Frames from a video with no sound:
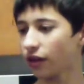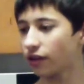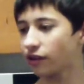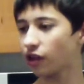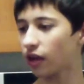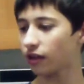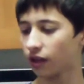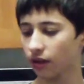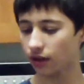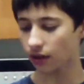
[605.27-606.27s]
this shot
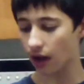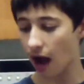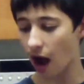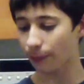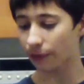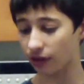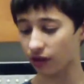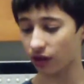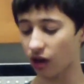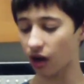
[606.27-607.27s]
list helped us
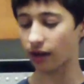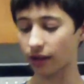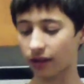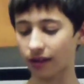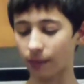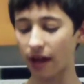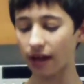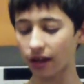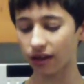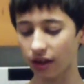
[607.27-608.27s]
a lot. It made
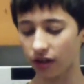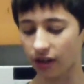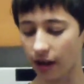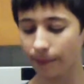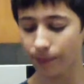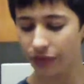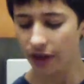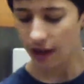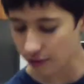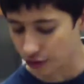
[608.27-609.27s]
us stay on time
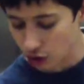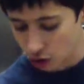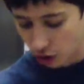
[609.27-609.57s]
if you don't